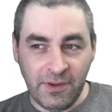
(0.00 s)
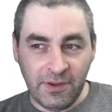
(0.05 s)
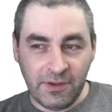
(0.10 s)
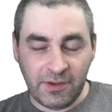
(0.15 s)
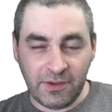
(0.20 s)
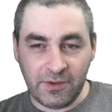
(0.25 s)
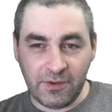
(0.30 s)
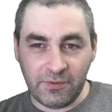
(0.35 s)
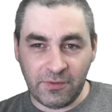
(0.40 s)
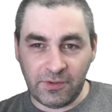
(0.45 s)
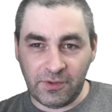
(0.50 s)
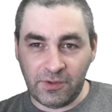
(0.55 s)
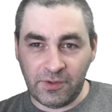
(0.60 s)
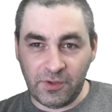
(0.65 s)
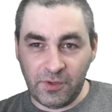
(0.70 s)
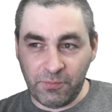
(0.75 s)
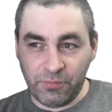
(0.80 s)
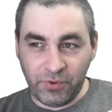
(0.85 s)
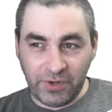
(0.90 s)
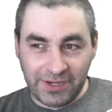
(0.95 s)

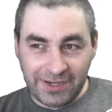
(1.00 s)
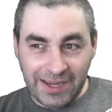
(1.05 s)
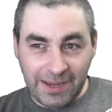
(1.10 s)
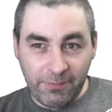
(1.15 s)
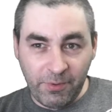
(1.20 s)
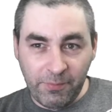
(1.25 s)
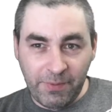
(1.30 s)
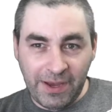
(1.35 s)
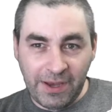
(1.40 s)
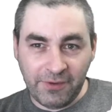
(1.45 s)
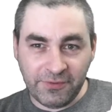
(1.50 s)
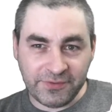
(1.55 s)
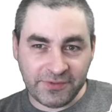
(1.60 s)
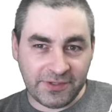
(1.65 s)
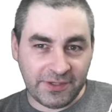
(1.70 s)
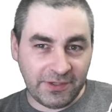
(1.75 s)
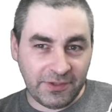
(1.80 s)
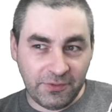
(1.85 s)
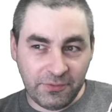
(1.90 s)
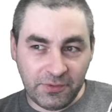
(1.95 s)
You break Apple policy,
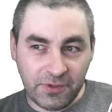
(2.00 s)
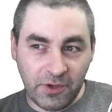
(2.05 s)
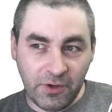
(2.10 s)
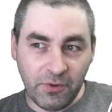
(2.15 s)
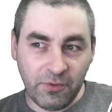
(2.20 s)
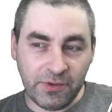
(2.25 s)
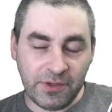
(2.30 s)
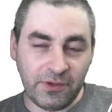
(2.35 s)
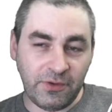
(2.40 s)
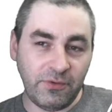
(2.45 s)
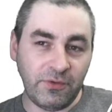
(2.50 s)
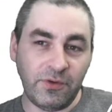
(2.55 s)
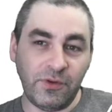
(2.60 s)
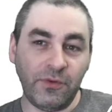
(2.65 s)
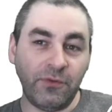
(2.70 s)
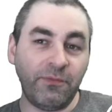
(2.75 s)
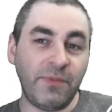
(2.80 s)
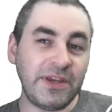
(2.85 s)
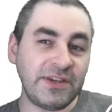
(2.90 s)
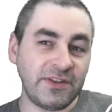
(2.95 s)
you go and
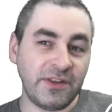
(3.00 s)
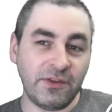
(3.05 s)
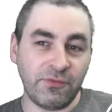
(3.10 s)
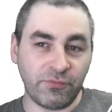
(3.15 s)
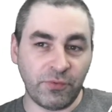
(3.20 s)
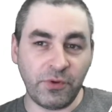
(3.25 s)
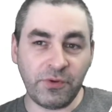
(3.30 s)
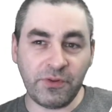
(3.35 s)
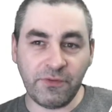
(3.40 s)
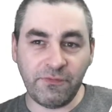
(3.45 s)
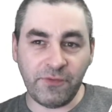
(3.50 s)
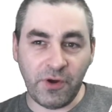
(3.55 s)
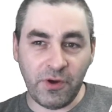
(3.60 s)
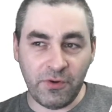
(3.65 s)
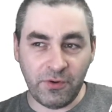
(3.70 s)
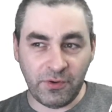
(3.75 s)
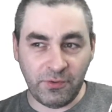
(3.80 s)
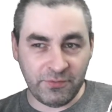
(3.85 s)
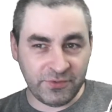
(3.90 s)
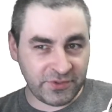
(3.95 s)
you basically root the
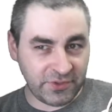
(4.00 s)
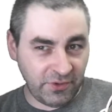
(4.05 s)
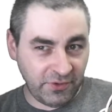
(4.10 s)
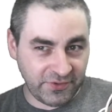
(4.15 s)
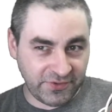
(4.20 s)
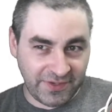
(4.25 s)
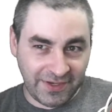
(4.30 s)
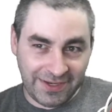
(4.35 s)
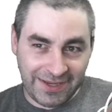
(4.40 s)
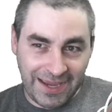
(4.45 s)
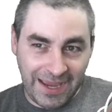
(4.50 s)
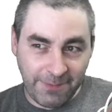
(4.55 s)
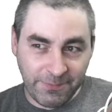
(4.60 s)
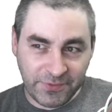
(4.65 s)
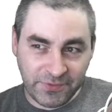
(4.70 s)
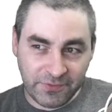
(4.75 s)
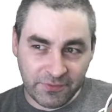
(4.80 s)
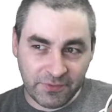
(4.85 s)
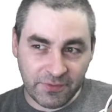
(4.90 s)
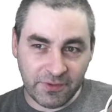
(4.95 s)
phone, you install City App
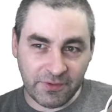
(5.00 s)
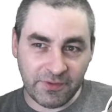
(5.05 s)
Store.